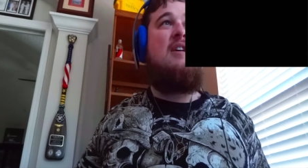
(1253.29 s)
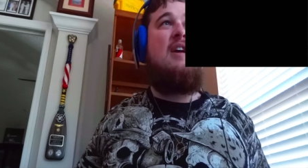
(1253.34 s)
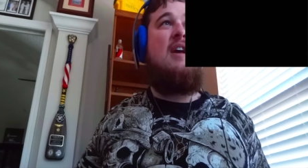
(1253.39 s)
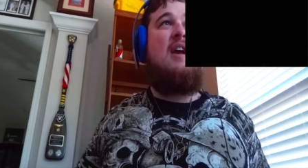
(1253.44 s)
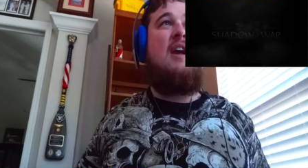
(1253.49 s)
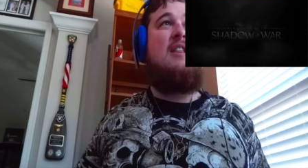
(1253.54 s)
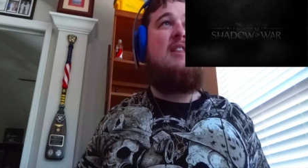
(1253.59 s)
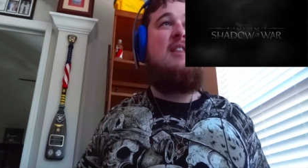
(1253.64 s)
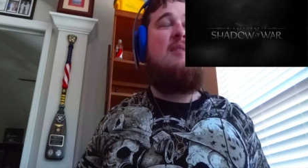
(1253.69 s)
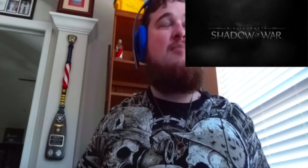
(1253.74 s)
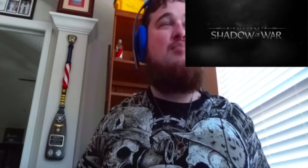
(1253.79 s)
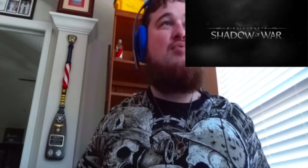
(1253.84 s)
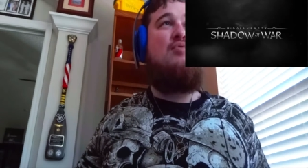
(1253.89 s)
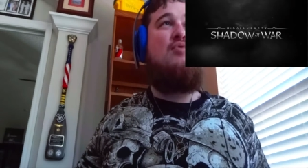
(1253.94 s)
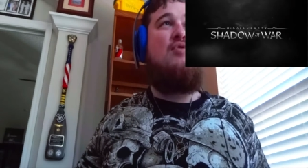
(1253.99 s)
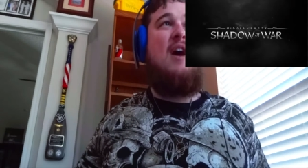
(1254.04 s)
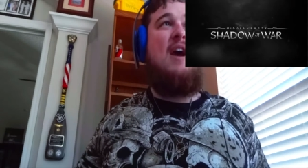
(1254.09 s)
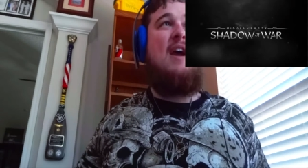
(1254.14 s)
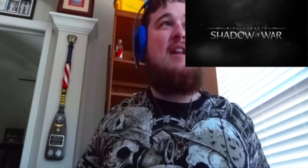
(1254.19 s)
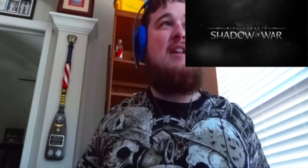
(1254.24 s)
and the
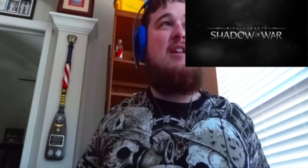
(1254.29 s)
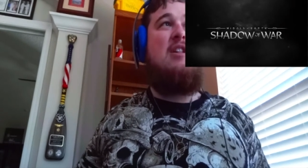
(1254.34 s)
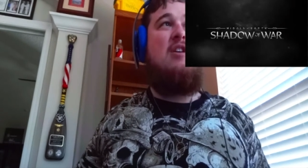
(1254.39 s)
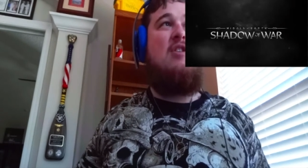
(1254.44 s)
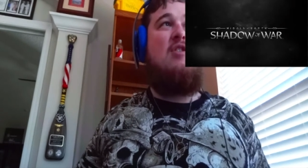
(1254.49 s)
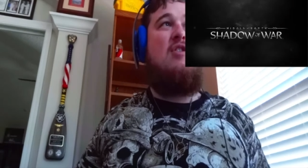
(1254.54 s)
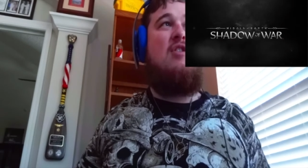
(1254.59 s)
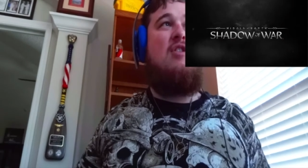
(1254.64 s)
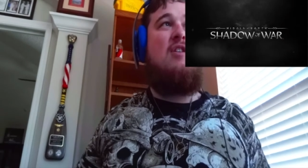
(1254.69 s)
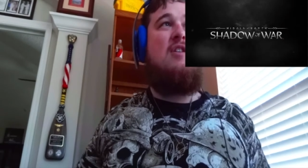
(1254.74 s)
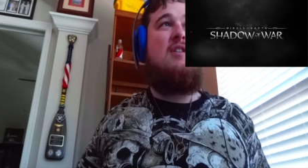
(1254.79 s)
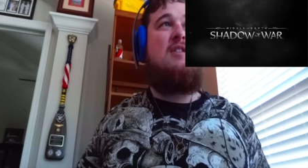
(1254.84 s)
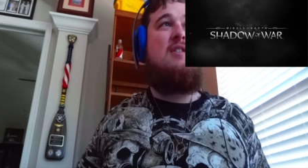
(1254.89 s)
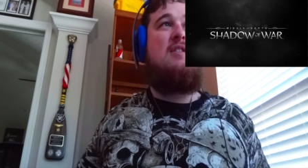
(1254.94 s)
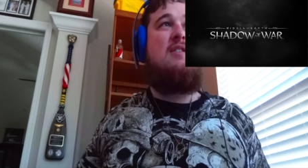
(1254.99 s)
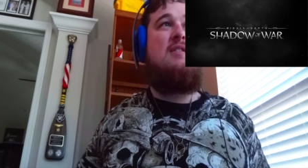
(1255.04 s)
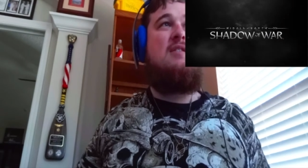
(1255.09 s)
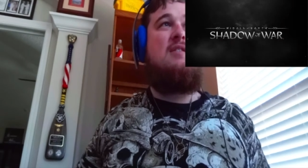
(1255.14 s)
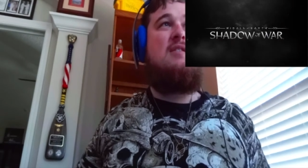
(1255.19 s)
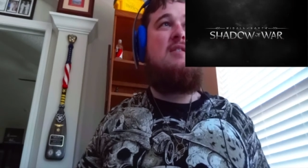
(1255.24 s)
Bright Lord.
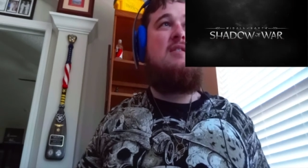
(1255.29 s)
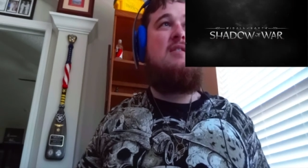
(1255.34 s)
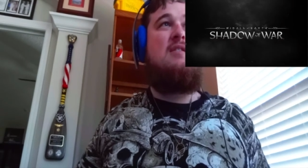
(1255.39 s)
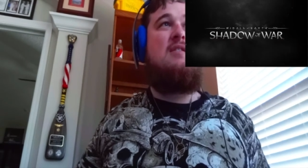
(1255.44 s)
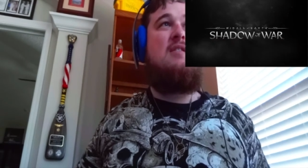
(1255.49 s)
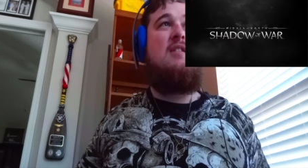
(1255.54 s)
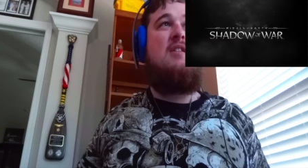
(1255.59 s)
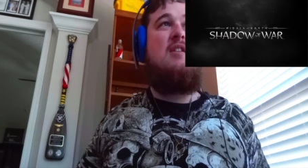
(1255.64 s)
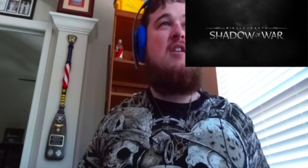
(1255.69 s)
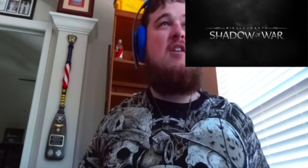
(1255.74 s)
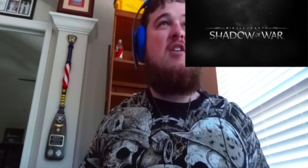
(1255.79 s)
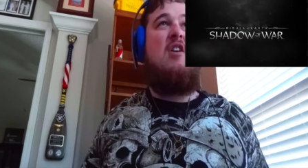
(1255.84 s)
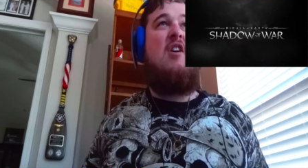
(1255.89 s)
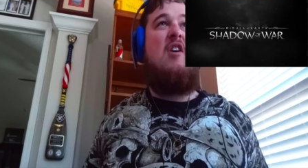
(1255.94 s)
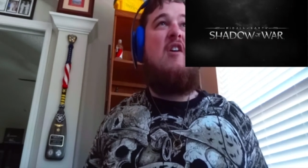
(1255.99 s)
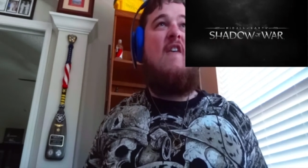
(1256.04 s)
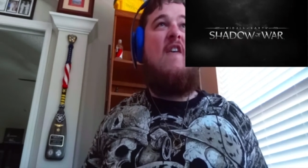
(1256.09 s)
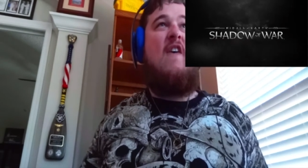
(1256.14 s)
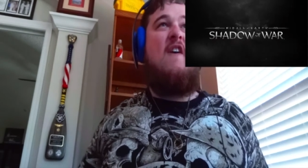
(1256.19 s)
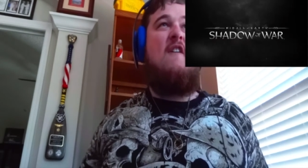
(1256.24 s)
For the Bright
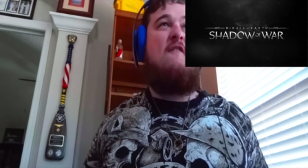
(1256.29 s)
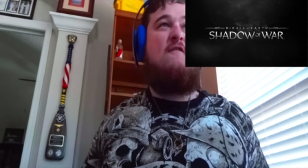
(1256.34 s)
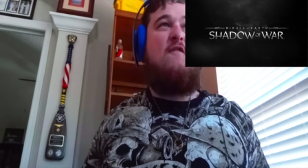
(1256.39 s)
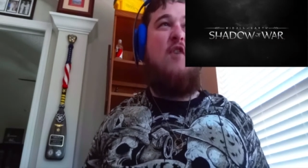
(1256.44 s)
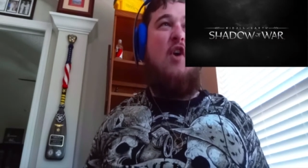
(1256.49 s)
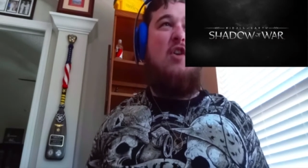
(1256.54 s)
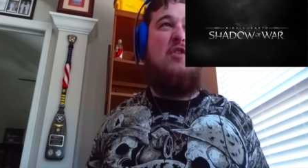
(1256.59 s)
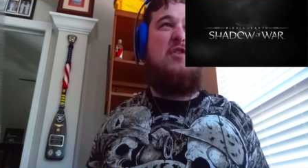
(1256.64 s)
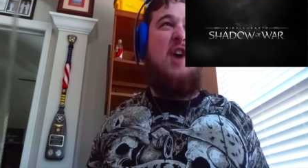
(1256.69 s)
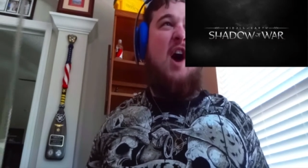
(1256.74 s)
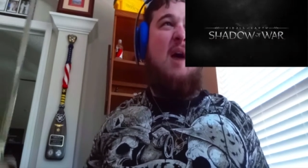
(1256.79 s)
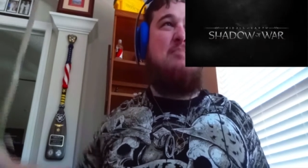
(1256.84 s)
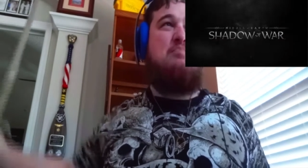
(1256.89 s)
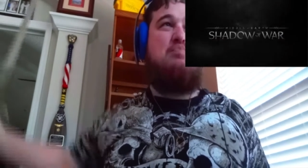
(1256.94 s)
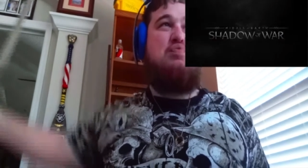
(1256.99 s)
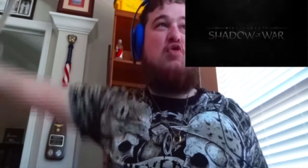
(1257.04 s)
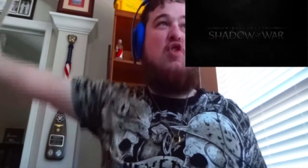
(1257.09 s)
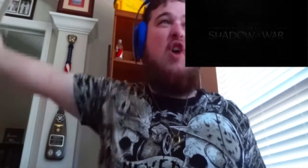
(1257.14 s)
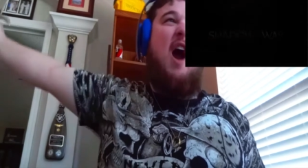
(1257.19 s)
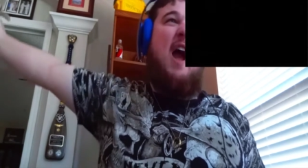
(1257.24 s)
Lord. For
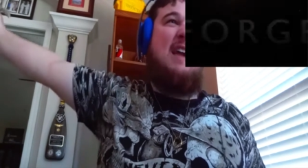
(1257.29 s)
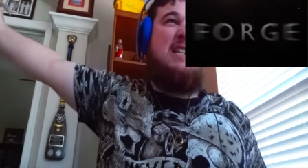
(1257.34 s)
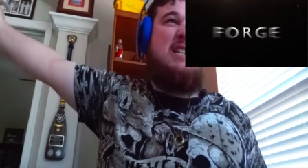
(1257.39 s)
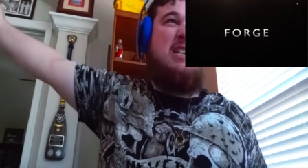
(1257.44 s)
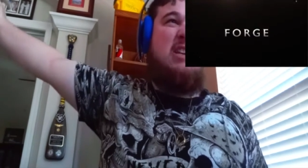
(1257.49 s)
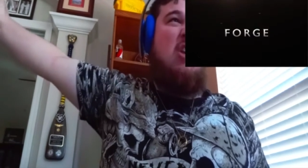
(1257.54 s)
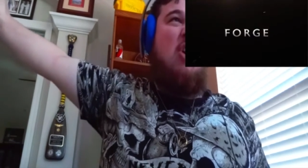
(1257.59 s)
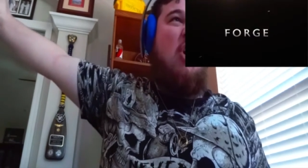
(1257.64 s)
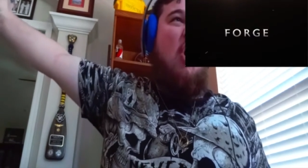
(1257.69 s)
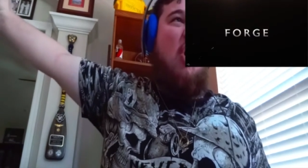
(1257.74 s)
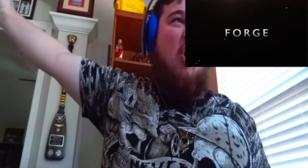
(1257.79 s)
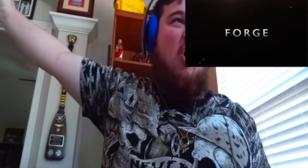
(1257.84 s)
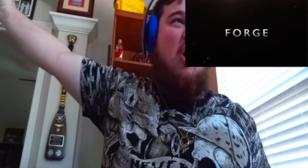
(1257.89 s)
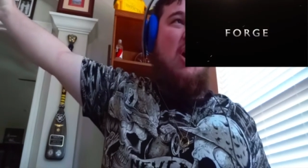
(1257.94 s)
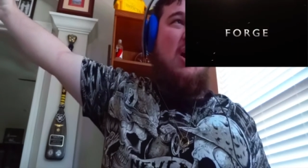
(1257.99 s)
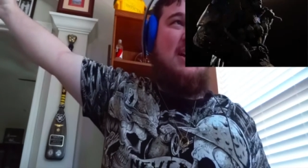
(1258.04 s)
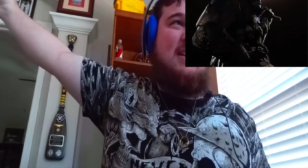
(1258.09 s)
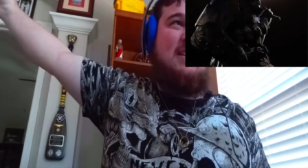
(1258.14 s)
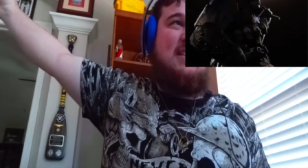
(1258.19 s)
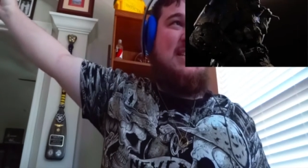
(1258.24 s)
the Bright
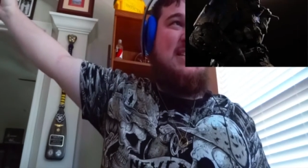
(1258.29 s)
Lord.